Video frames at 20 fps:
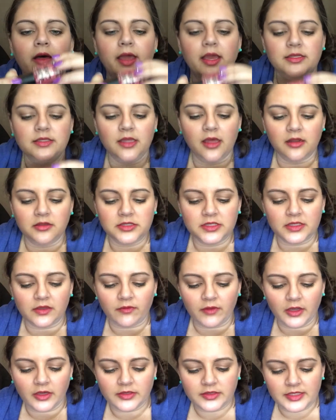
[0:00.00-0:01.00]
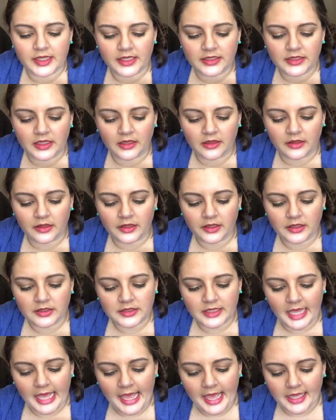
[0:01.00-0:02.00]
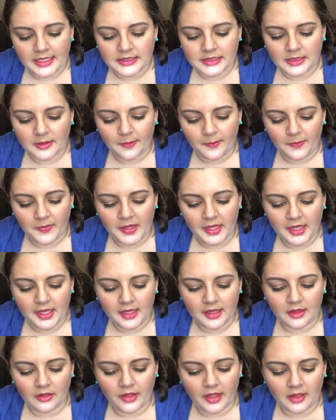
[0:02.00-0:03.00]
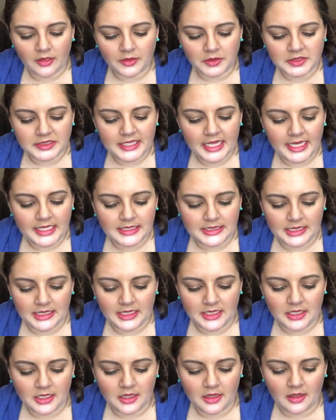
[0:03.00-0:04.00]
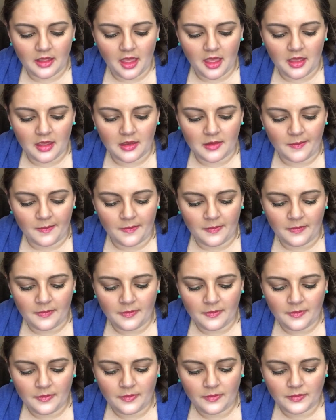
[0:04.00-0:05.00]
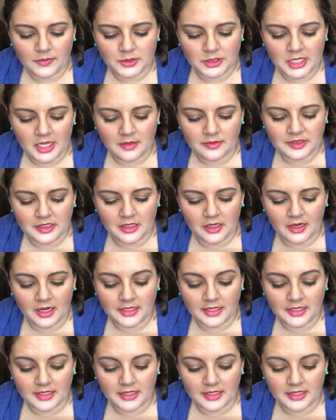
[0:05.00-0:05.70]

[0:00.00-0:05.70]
It has lots of iridescent glitters. It has some pink, like little daisy um, shapes in there.